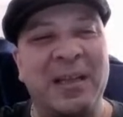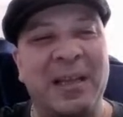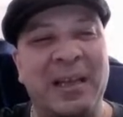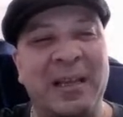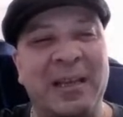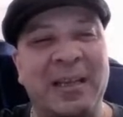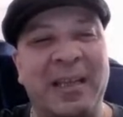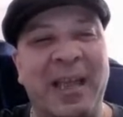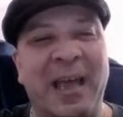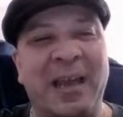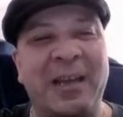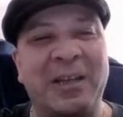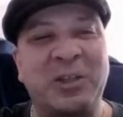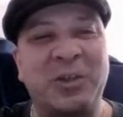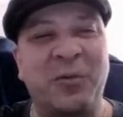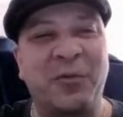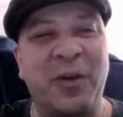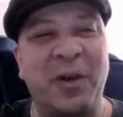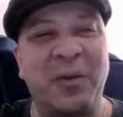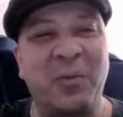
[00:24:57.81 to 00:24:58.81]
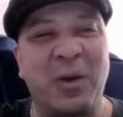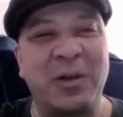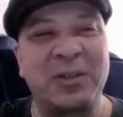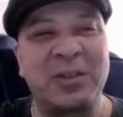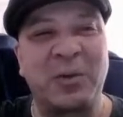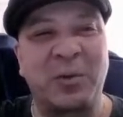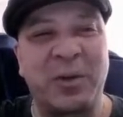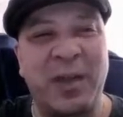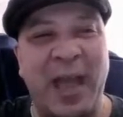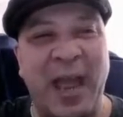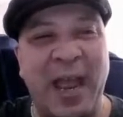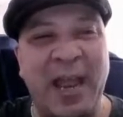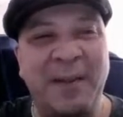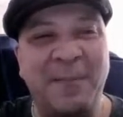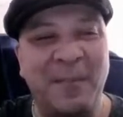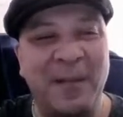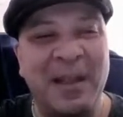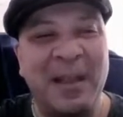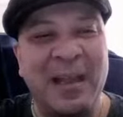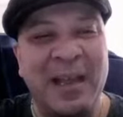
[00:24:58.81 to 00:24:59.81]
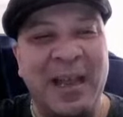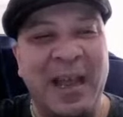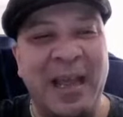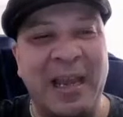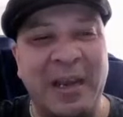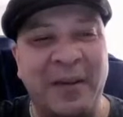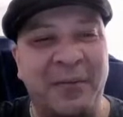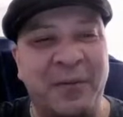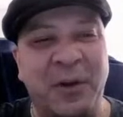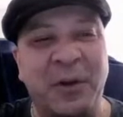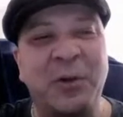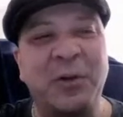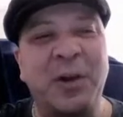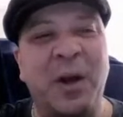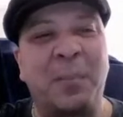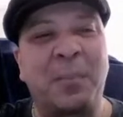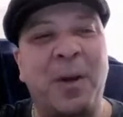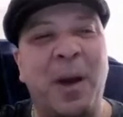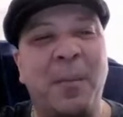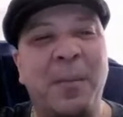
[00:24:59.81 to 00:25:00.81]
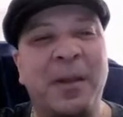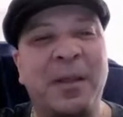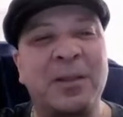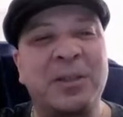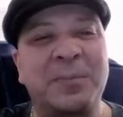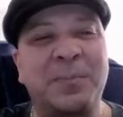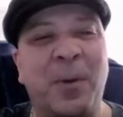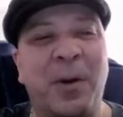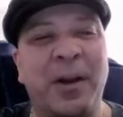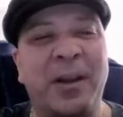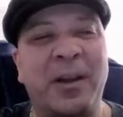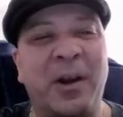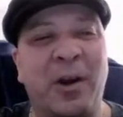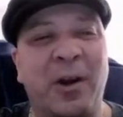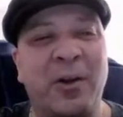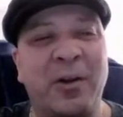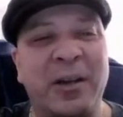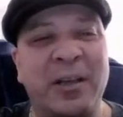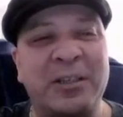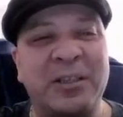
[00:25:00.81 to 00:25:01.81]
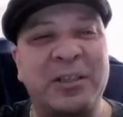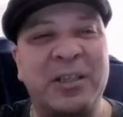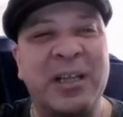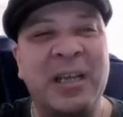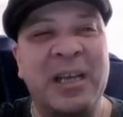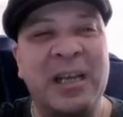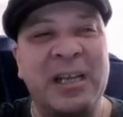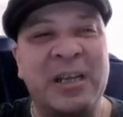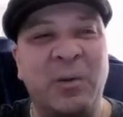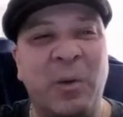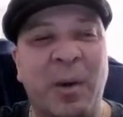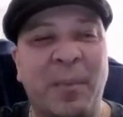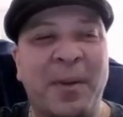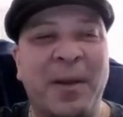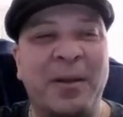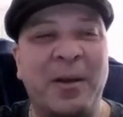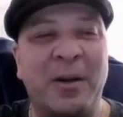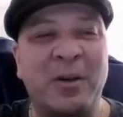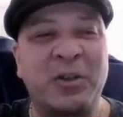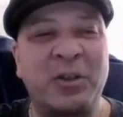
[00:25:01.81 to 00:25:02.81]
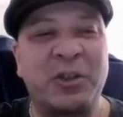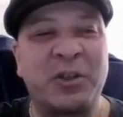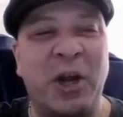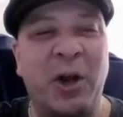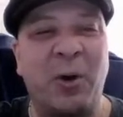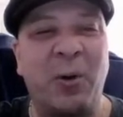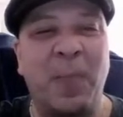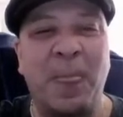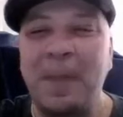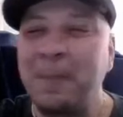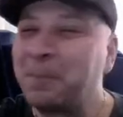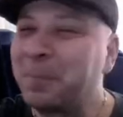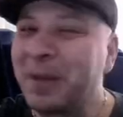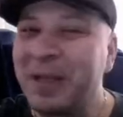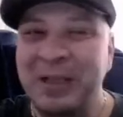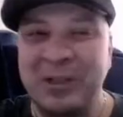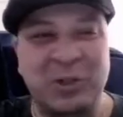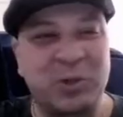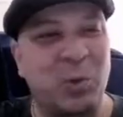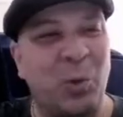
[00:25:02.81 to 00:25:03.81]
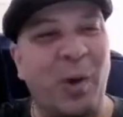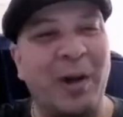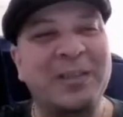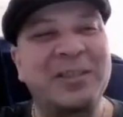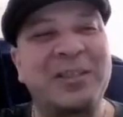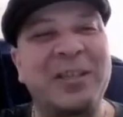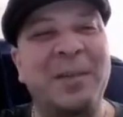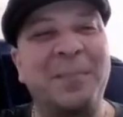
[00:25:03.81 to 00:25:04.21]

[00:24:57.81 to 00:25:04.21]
And again, it's your friend Russell K. And if you're an upcoming aspiring artist, you want to be in our show, it's quite